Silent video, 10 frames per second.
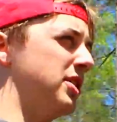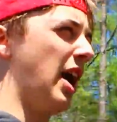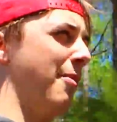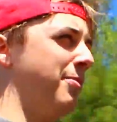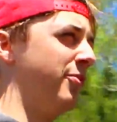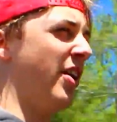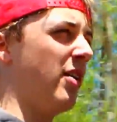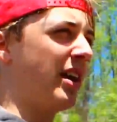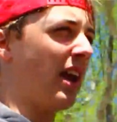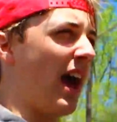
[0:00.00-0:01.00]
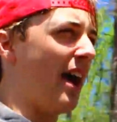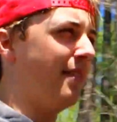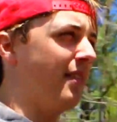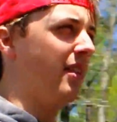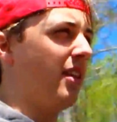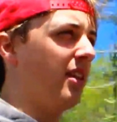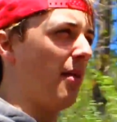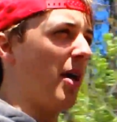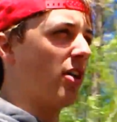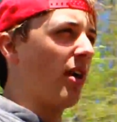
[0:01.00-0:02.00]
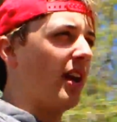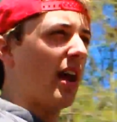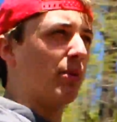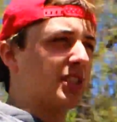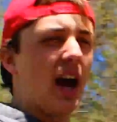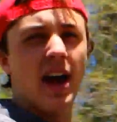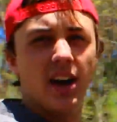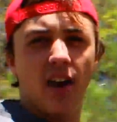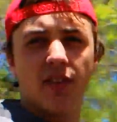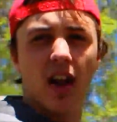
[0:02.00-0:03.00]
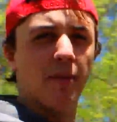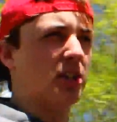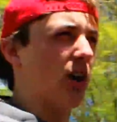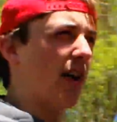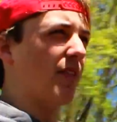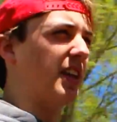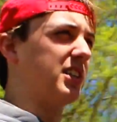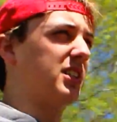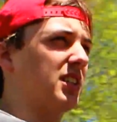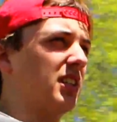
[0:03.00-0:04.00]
I'm very glad that my granddad was kind enough to let me drive this.